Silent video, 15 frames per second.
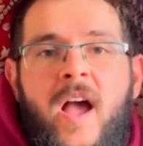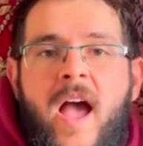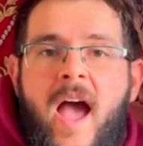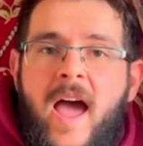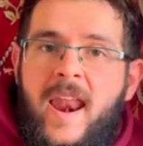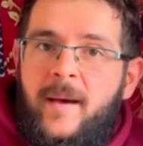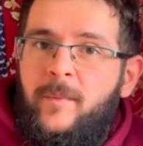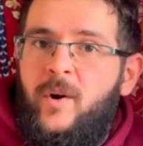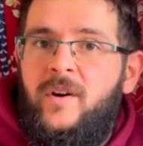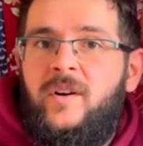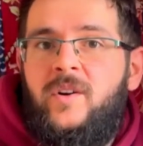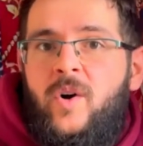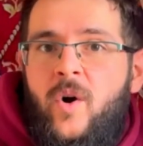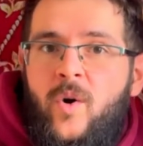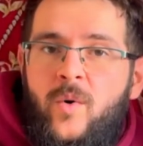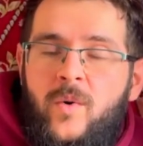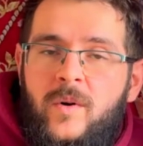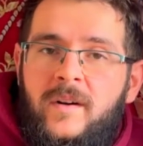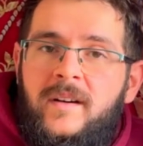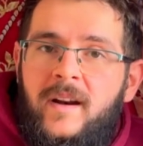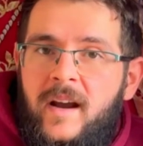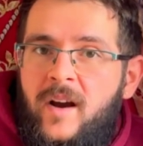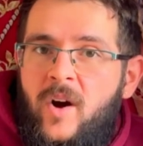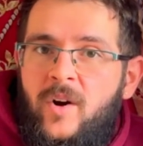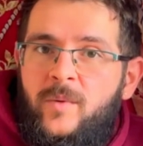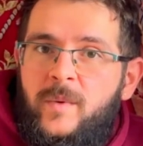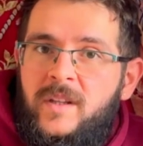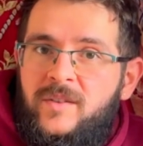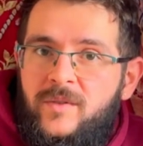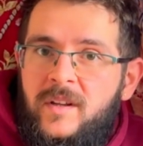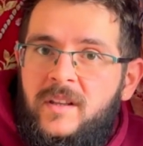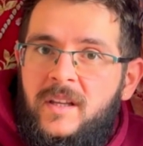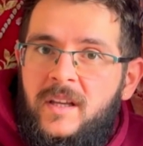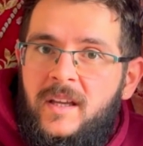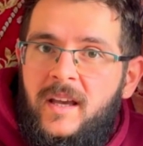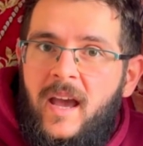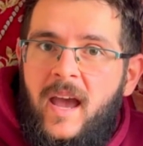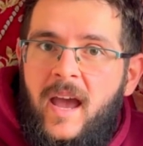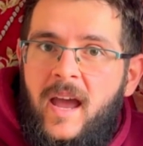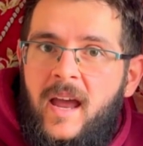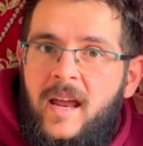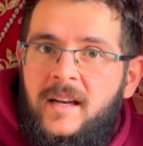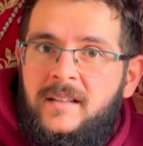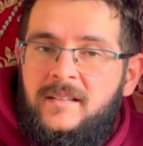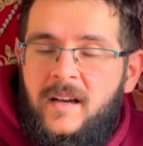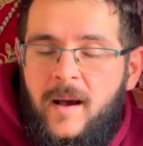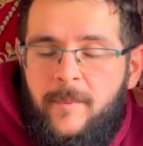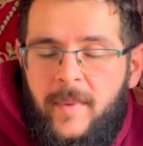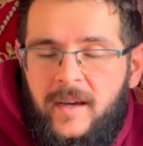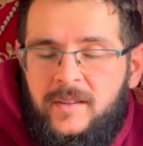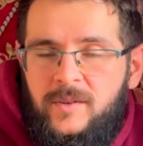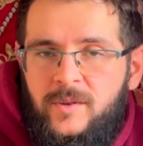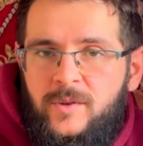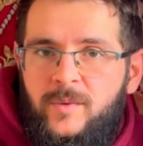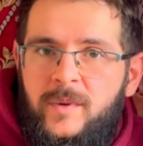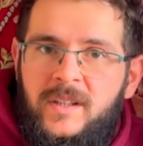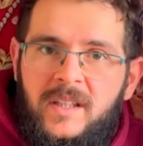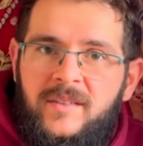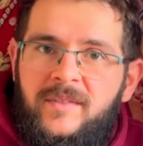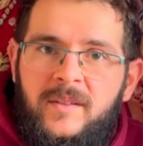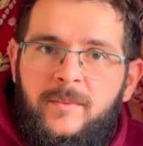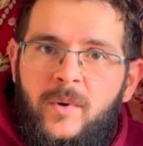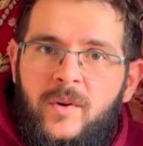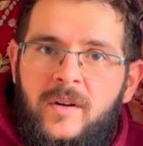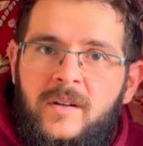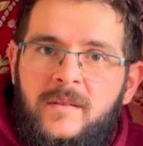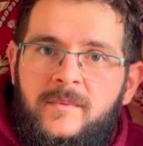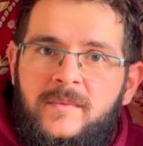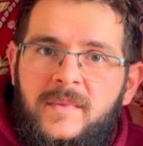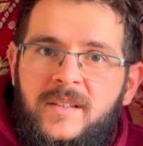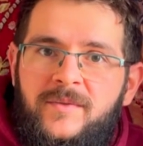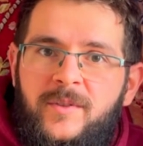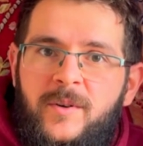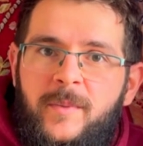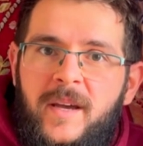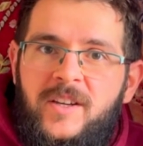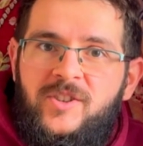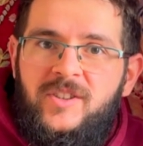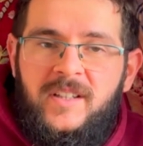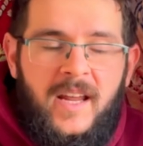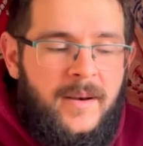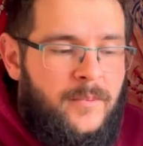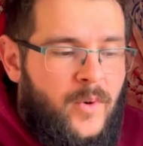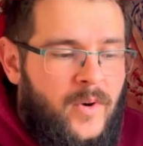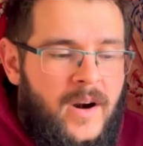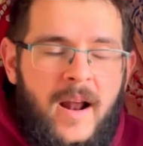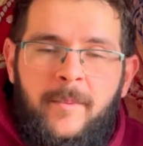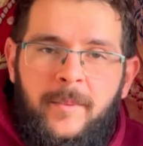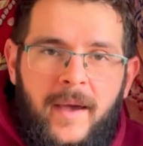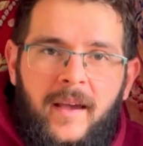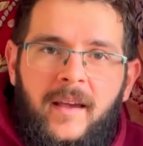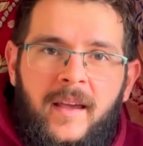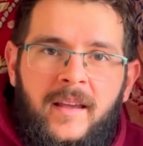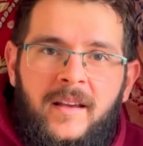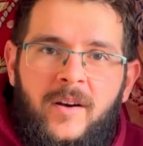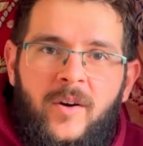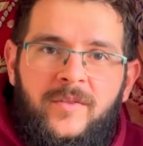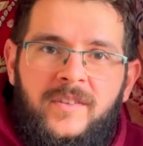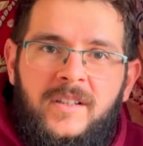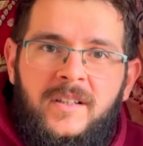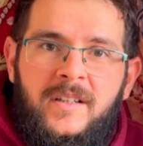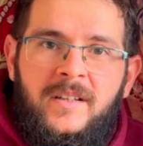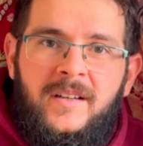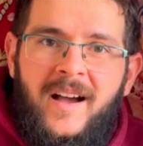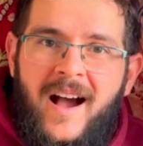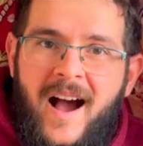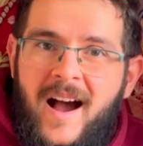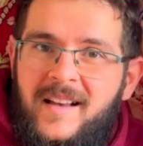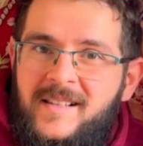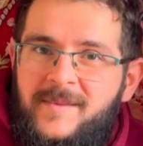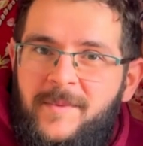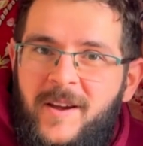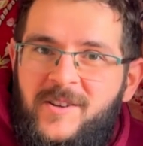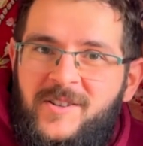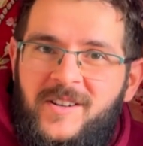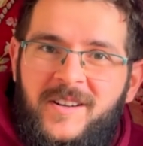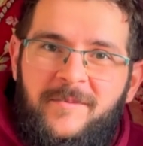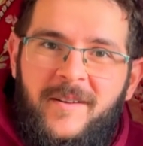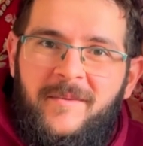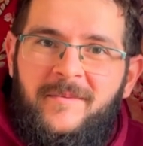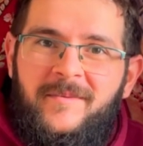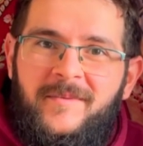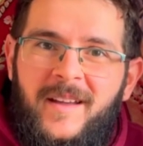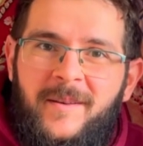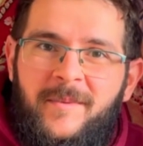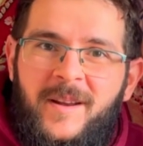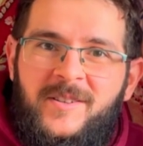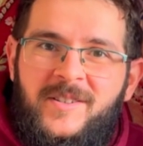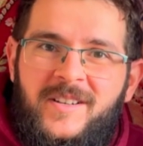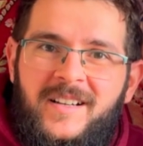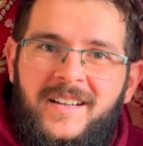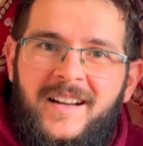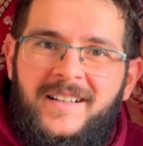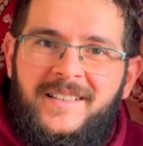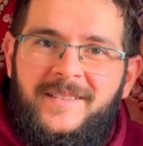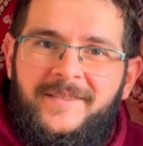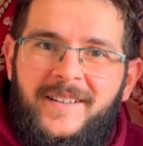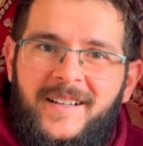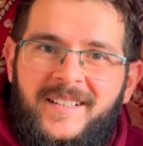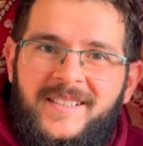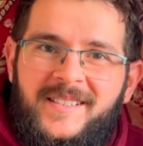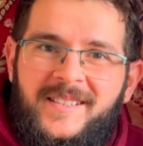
and I'm gonna go crack on with reading and come back to you with even more information and more unpacking of the special and magical artifacts.